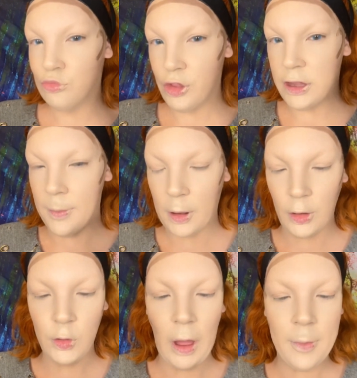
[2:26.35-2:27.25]
typical
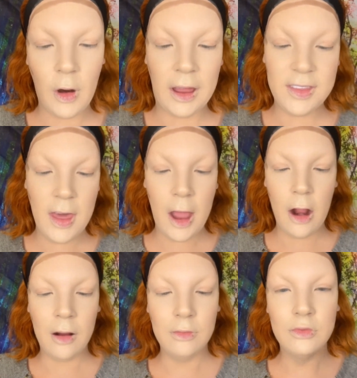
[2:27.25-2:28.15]
swipe across
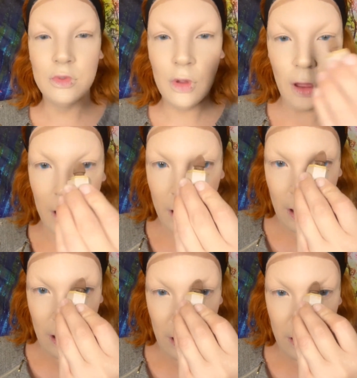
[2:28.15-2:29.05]
there,
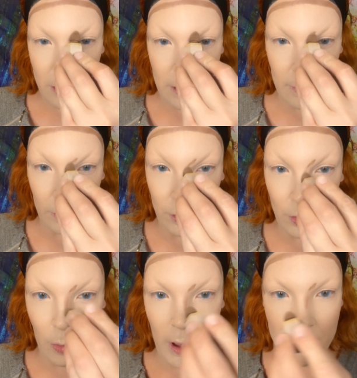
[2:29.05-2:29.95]
typical
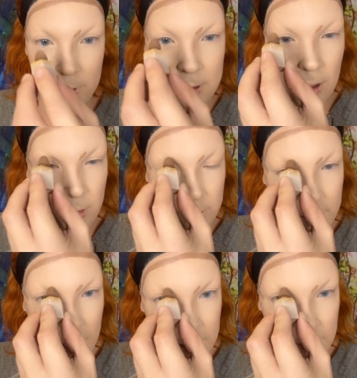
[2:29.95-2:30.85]
swipe down the
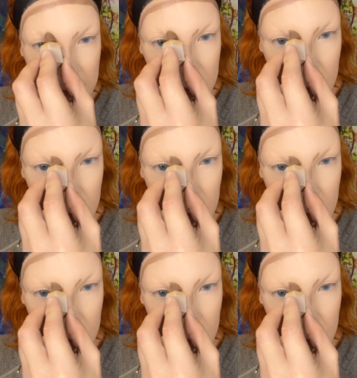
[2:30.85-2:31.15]
sides of each